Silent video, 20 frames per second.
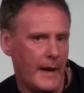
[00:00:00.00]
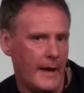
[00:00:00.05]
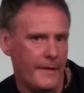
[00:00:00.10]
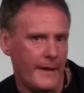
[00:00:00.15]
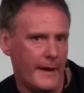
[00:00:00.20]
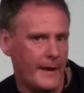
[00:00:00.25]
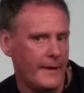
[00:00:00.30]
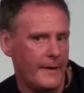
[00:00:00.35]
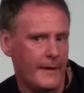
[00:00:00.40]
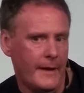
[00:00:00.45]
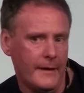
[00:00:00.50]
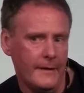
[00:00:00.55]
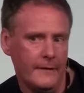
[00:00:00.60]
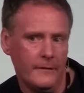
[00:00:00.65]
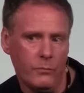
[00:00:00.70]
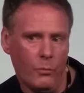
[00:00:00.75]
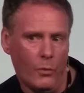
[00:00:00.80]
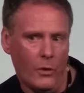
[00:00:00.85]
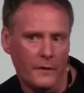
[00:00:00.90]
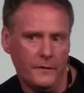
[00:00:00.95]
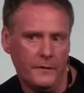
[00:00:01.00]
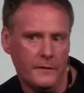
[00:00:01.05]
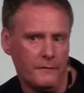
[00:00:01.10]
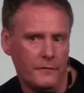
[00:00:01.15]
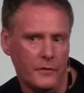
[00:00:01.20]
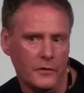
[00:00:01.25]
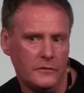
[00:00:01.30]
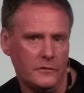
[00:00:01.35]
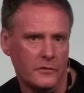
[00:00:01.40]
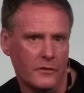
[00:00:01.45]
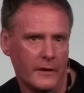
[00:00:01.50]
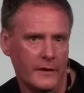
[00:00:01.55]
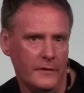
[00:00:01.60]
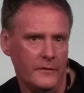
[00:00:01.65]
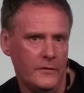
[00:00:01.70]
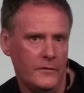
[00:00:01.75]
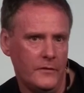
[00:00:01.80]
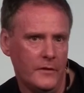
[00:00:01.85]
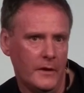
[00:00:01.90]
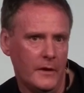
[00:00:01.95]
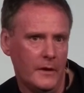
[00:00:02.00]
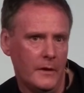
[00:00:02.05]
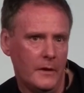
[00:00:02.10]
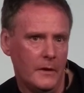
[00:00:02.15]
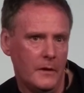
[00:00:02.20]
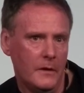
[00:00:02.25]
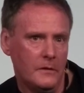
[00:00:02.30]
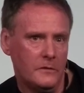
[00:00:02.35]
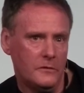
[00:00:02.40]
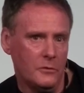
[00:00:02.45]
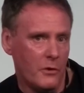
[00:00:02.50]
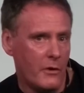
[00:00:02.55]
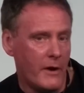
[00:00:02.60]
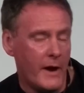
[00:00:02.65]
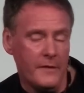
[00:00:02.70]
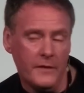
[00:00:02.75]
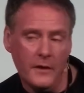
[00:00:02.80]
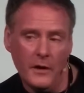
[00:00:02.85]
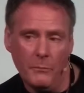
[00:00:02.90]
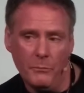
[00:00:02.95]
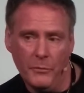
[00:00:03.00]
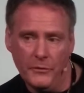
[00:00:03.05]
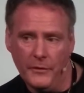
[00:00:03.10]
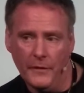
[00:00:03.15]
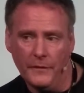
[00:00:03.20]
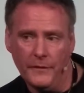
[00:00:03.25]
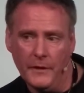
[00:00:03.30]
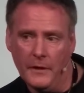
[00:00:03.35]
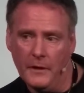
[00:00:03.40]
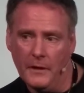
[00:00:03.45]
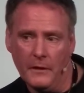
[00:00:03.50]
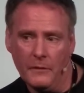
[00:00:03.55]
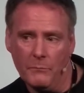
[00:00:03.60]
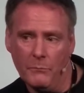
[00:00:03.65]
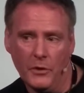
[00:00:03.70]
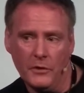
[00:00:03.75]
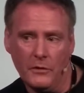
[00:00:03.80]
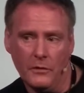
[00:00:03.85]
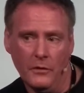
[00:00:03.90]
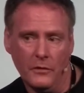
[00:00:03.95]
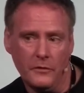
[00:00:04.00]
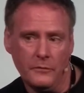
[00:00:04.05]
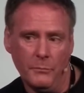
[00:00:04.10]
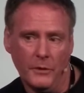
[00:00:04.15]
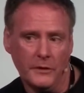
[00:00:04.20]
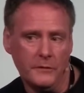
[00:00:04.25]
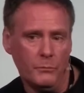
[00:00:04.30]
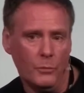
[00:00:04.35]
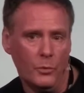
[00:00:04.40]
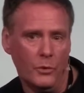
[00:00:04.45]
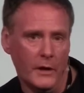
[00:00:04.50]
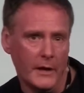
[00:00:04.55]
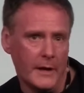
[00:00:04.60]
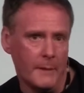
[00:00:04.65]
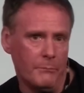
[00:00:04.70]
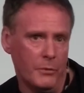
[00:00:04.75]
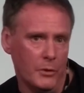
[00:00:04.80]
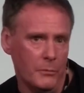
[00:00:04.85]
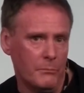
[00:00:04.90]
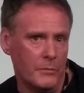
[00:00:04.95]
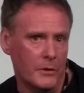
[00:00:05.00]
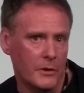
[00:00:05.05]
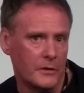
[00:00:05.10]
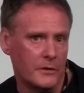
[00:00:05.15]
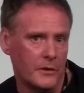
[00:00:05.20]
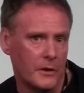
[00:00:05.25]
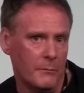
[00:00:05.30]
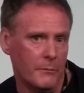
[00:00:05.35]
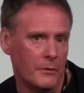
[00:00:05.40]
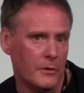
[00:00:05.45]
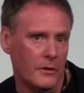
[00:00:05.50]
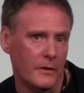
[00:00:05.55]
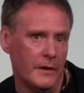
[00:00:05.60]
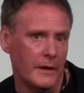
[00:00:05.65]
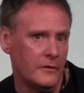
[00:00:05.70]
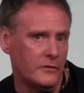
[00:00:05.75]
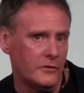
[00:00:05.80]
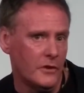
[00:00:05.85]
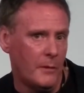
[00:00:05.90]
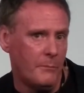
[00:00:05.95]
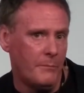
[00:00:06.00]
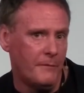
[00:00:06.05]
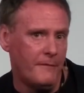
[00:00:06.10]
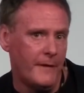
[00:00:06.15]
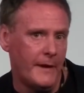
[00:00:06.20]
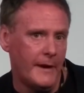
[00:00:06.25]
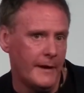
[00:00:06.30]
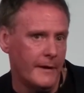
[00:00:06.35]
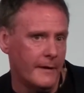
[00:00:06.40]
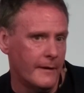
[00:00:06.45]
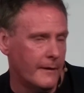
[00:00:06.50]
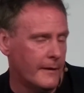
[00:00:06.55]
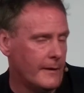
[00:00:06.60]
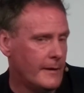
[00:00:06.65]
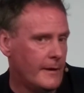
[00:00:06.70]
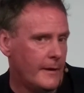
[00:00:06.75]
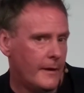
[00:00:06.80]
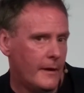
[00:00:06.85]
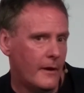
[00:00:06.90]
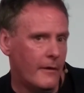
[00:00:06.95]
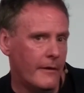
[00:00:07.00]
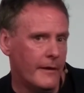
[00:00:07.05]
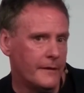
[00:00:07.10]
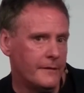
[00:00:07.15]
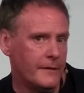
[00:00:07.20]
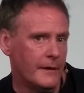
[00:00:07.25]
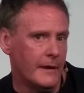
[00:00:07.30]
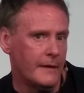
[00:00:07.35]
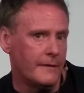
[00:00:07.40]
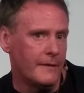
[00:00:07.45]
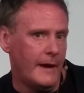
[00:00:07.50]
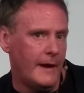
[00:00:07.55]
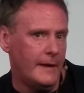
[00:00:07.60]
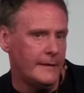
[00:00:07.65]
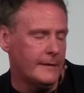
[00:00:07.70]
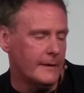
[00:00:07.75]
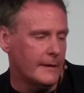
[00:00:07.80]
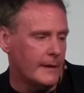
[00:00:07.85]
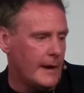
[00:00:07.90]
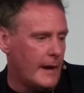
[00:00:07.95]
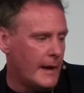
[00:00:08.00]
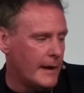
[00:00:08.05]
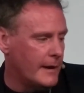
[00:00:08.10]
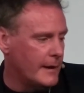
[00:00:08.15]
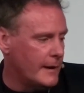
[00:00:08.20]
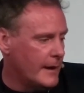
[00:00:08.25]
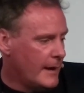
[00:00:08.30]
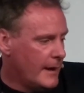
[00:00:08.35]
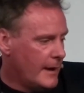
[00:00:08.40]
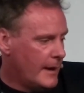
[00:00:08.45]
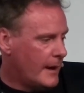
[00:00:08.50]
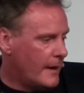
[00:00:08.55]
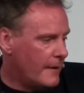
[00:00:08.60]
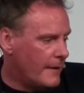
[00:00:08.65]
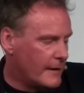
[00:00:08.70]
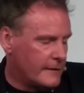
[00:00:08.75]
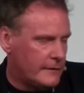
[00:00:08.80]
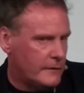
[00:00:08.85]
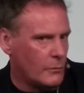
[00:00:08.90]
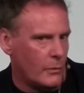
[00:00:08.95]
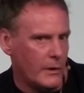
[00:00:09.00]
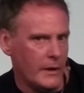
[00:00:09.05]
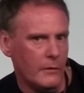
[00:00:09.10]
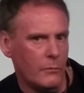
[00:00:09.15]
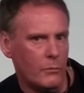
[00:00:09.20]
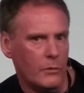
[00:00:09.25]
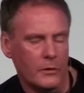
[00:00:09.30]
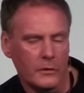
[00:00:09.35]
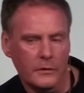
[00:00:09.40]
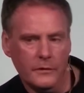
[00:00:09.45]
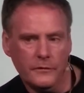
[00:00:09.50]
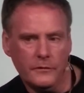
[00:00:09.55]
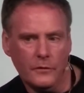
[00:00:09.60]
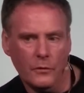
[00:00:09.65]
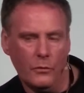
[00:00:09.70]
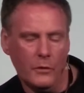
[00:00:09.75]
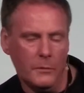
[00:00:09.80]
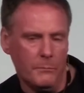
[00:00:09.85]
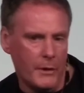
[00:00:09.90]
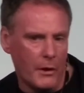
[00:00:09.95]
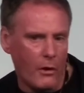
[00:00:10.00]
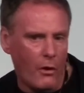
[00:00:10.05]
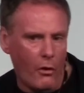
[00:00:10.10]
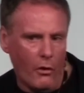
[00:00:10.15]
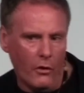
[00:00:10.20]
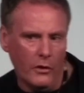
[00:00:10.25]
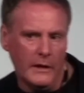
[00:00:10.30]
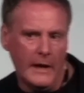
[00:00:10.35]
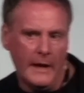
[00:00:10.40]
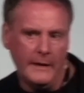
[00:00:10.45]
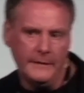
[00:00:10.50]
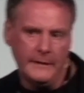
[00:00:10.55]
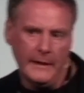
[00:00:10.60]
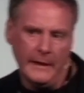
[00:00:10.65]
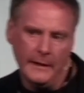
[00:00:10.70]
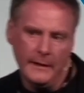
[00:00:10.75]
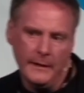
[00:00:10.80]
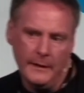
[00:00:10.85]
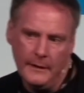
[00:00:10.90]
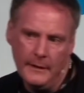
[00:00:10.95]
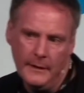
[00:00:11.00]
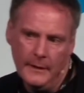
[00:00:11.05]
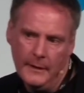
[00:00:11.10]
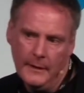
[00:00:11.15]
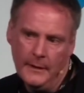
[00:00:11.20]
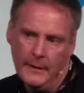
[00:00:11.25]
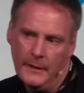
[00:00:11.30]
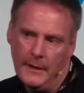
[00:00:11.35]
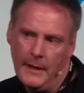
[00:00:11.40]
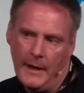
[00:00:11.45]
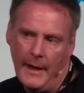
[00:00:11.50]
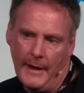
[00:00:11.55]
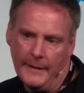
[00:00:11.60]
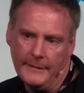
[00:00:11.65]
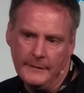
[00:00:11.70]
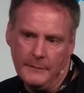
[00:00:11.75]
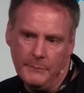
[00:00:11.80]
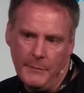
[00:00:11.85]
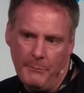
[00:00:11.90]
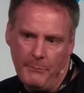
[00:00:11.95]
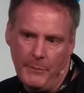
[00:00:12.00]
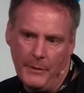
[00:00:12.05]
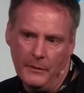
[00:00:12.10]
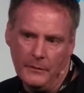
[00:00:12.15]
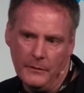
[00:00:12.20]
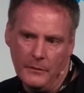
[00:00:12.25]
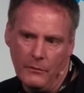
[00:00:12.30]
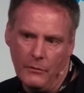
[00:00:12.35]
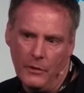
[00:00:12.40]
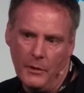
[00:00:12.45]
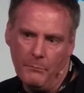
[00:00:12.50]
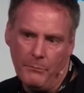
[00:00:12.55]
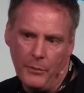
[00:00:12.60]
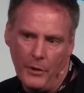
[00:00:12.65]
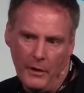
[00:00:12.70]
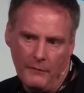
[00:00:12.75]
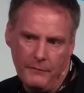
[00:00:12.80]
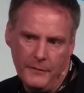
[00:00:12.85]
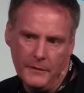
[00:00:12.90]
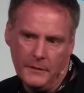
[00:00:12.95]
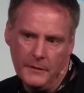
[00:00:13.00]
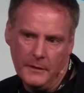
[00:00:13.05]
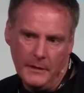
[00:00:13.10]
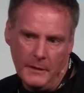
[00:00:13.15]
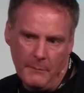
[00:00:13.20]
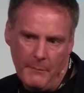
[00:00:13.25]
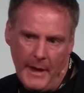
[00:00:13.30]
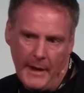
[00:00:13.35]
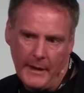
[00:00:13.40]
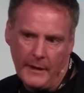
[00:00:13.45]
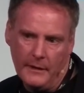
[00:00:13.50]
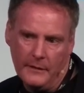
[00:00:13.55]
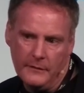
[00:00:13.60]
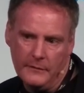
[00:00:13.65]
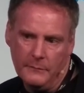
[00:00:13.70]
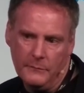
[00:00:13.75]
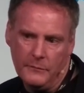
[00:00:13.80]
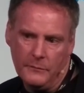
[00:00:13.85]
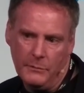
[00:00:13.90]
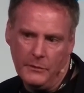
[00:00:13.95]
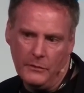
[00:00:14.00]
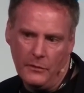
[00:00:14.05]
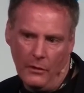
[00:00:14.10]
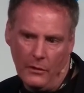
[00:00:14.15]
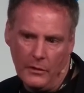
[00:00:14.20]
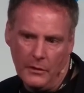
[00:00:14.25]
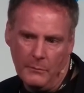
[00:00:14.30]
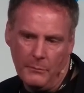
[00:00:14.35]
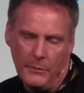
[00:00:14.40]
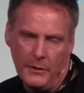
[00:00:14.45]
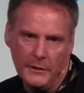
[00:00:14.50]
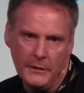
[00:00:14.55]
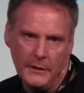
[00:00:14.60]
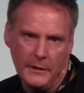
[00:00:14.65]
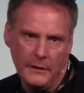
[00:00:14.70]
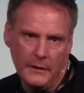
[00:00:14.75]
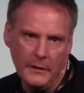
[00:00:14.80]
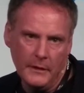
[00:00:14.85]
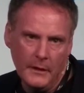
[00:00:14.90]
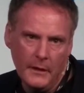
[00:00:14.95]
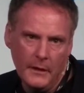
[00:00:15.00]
That is what the future is. So you're ending up with something that looks much more like a Bloomberg terminal than a Shopify or anything like that. And that's the way the world is going. But all that data has to be built around profit and the mechanisms we've been talking about here.